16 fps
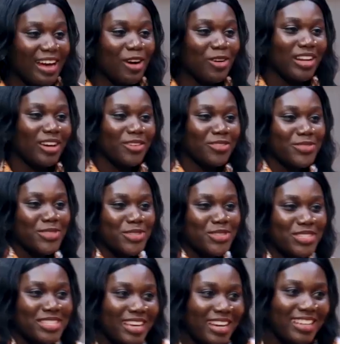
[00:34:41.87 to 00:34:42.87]
I would love to
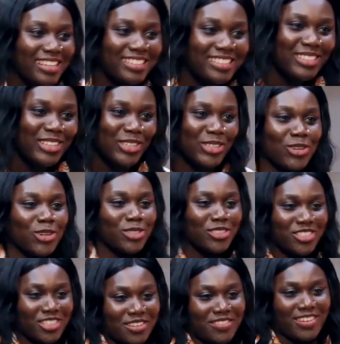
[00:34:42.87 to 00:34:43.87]
sign on
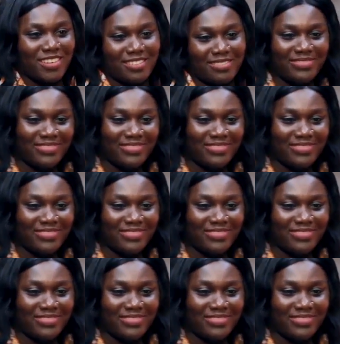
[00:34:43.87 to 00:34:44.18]
Algeria.